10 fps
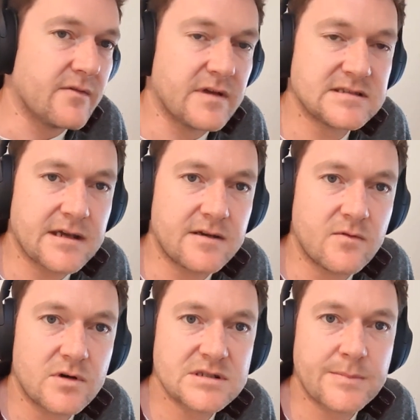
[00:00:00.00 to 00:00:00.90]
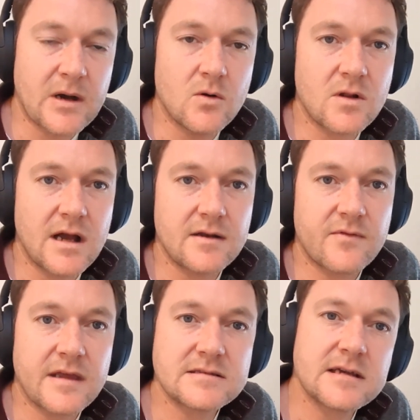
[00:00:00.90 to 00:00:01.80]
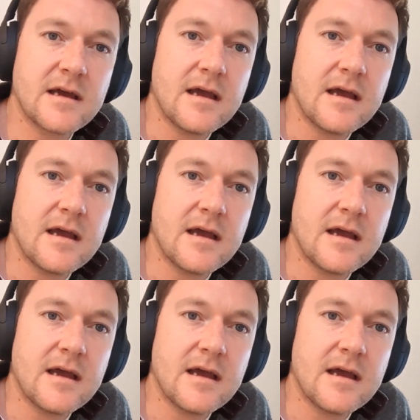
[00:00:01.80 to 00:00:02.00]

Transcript: of executive orders about all kinds of things,